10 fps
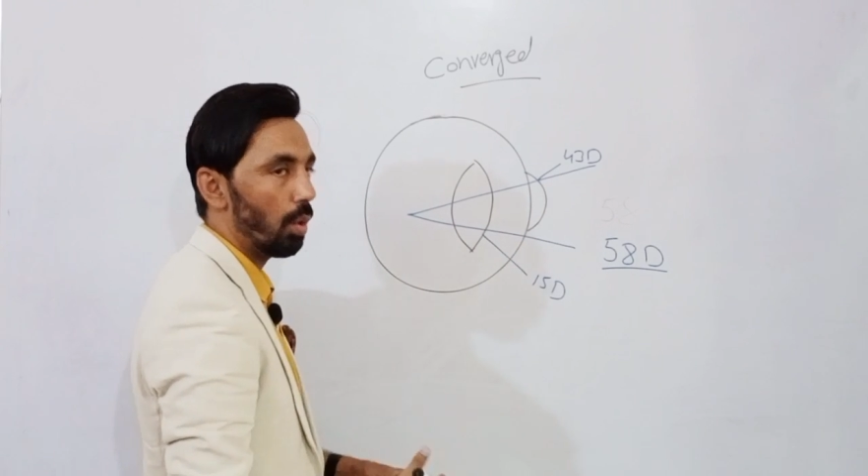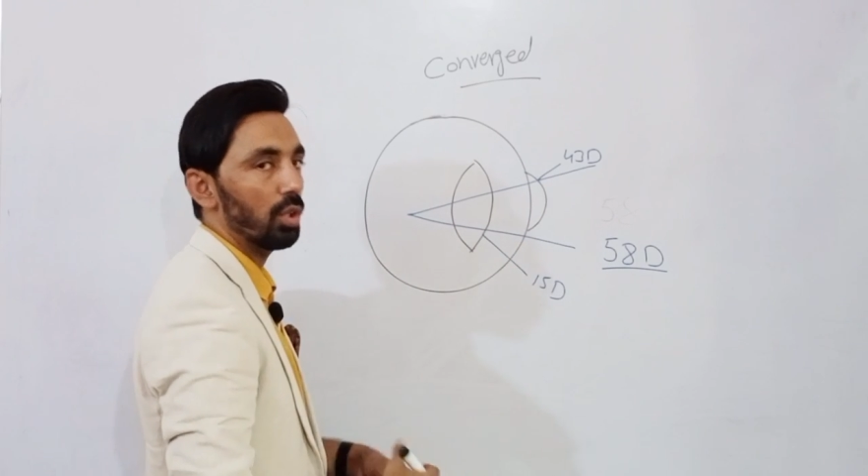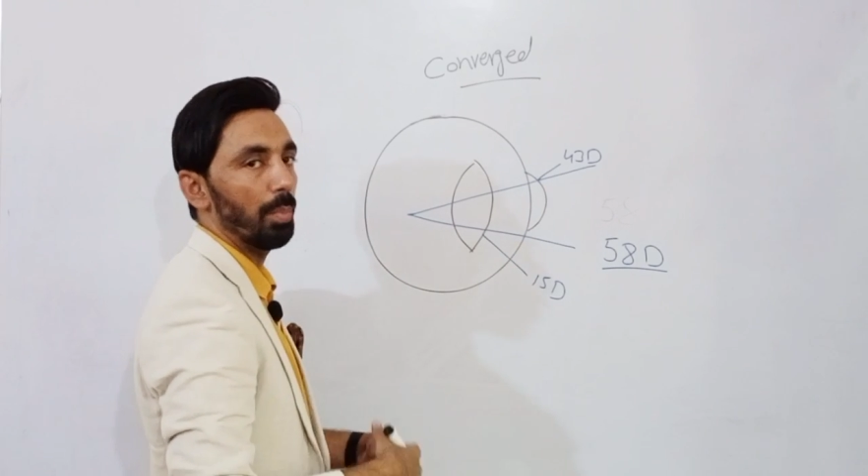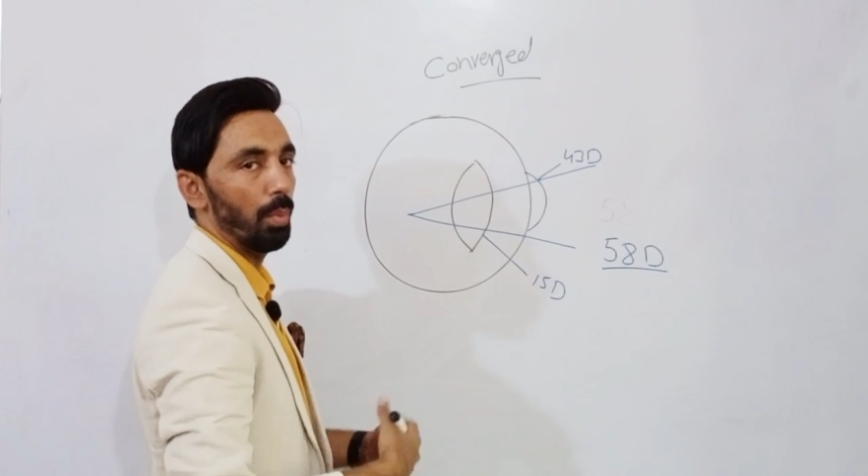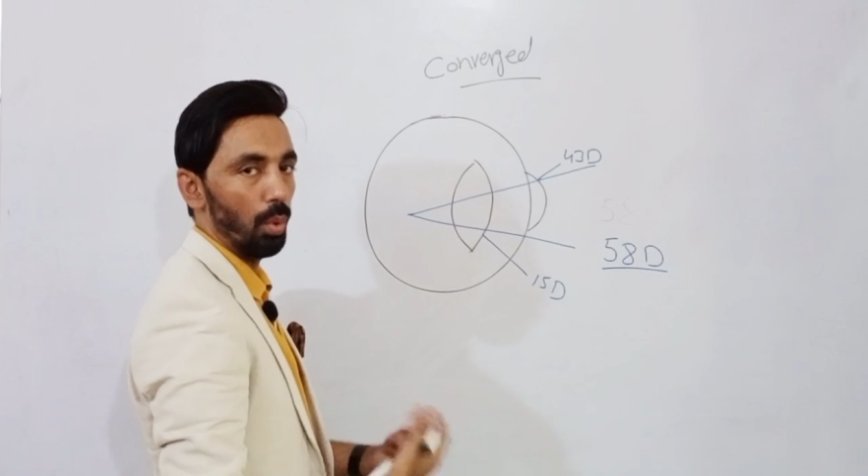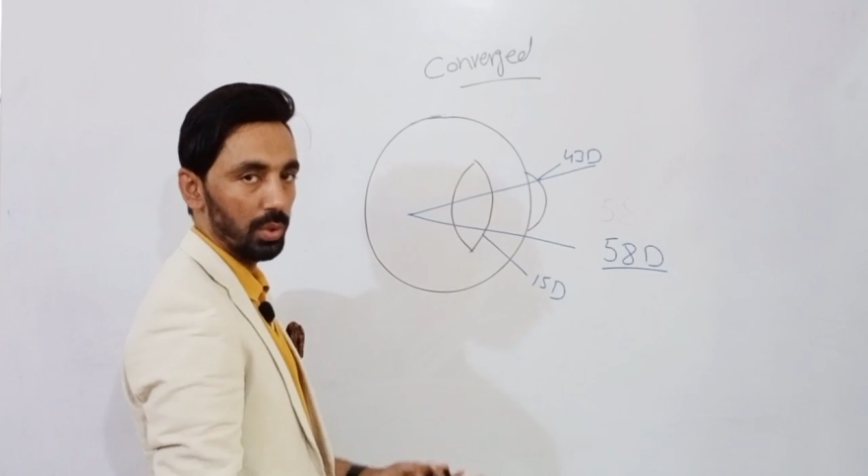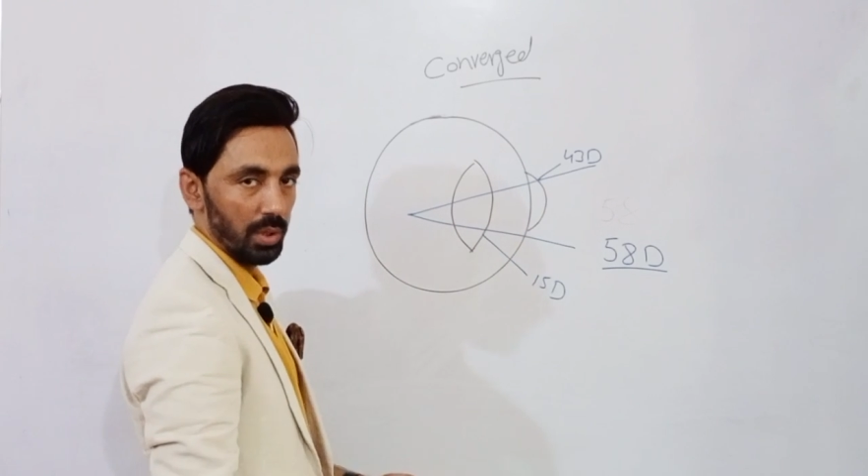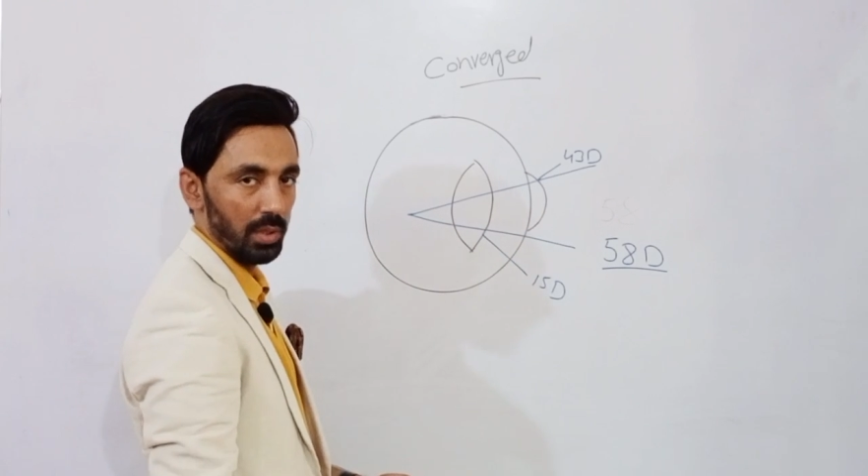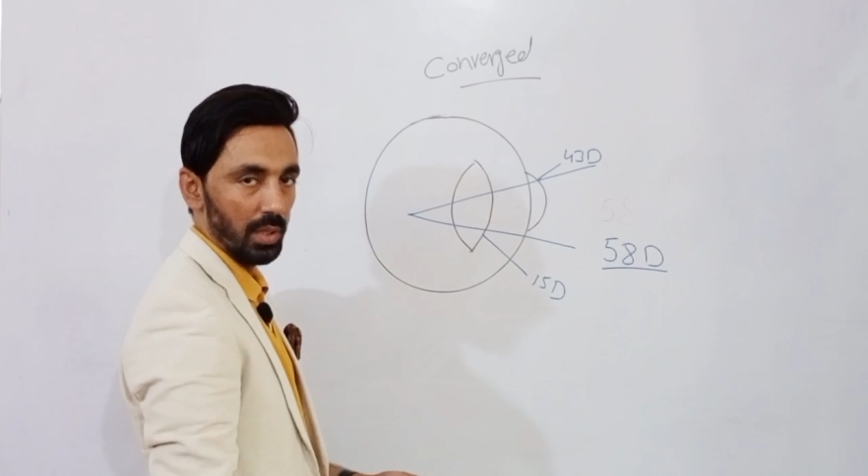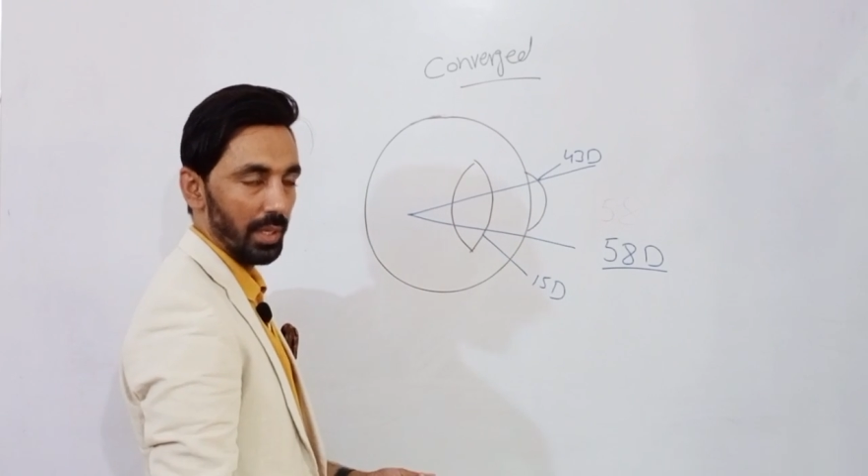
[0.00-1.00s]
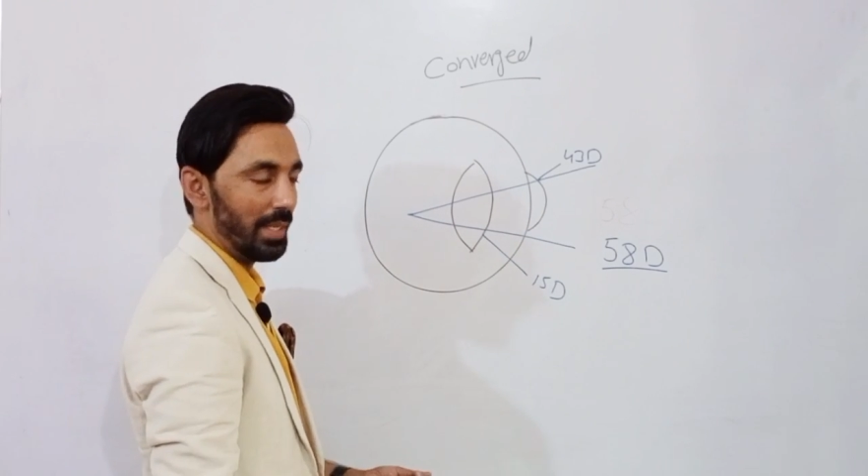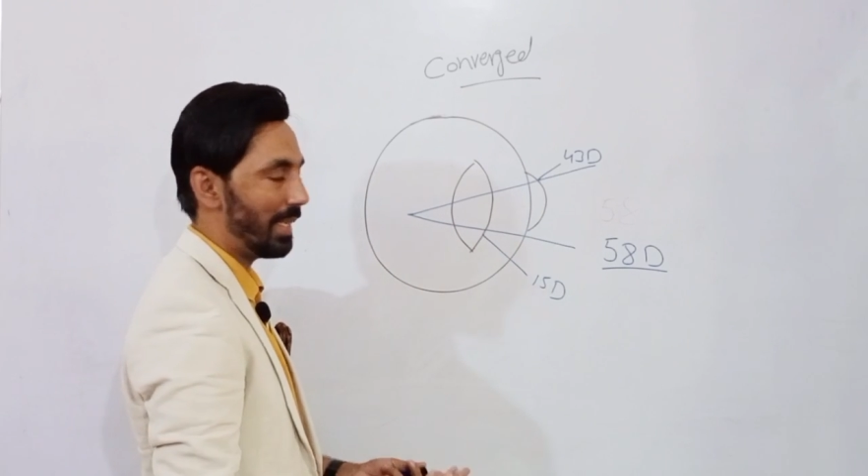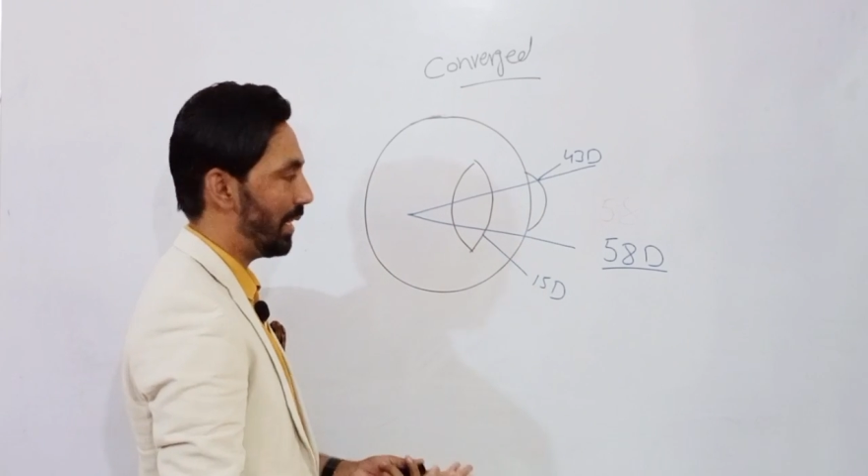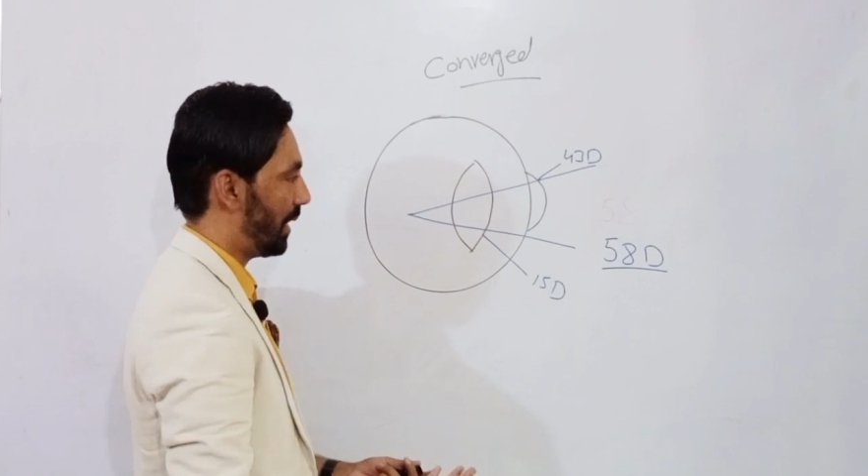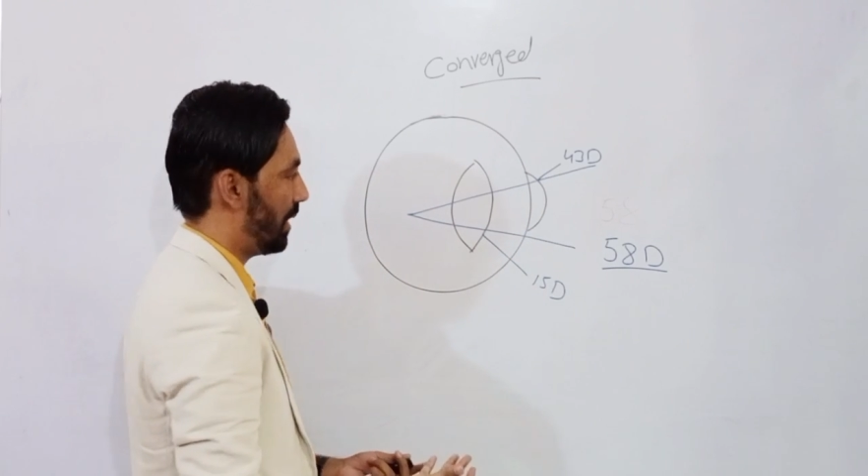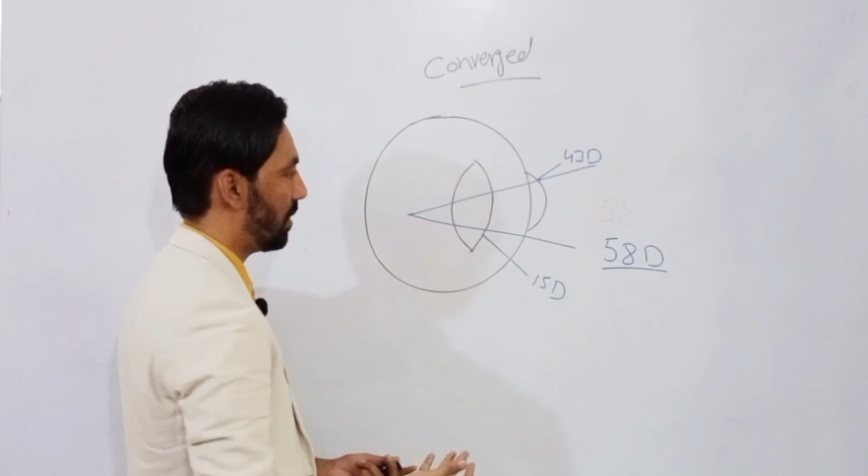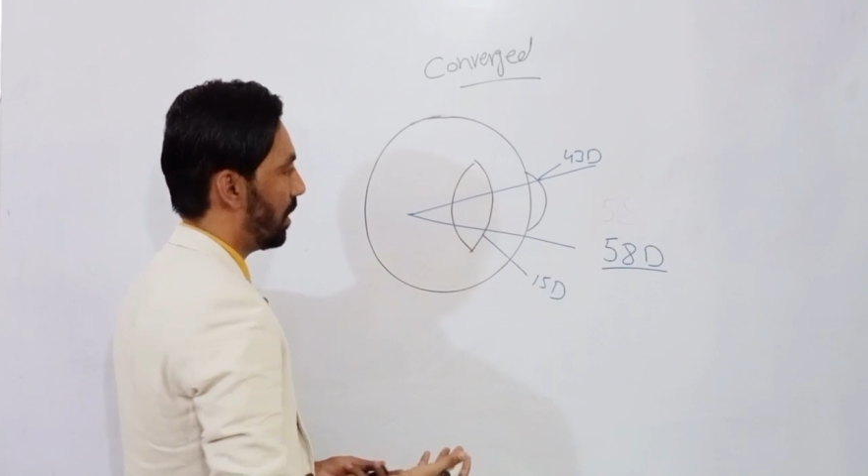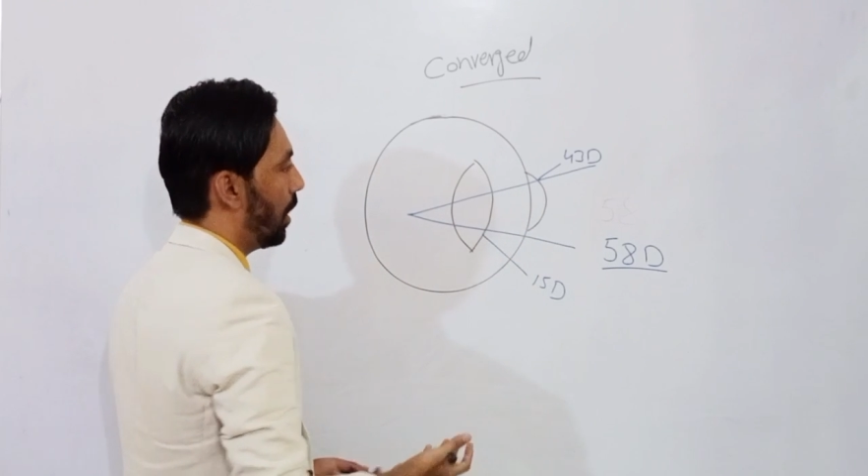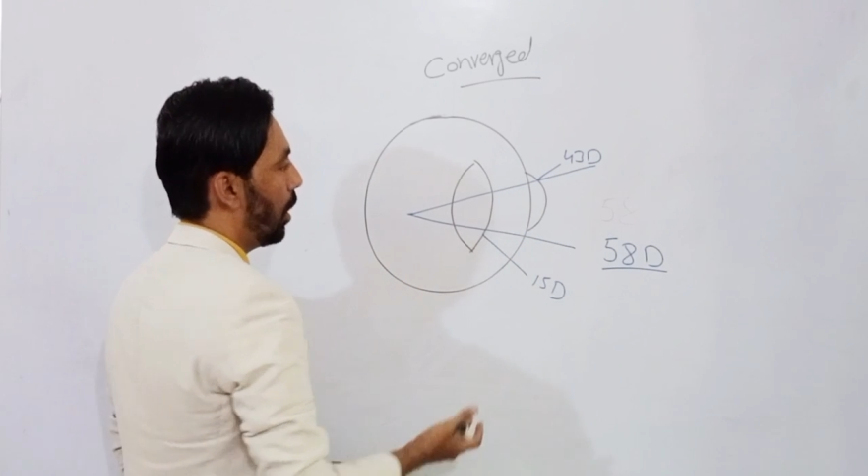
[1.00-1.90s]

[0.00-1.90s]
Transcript: or the both is increased.